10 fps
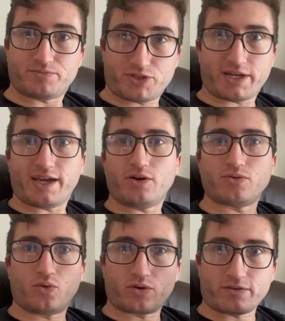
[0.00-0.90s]
checkout
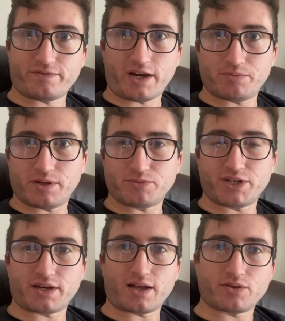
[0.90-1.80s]
or 5 p.m.
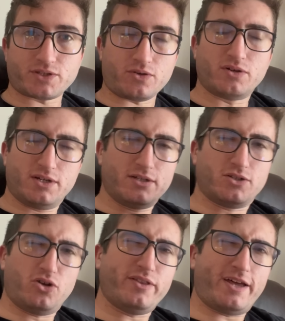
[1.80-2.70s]
checkout. So
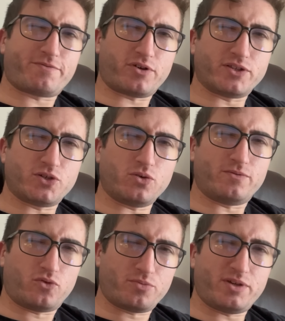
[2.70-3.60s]
good on that front too,
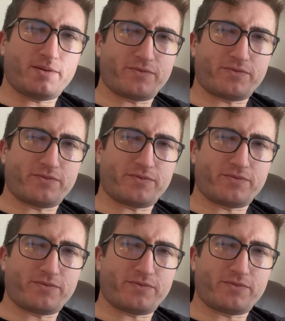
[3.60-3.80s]
4 p.m.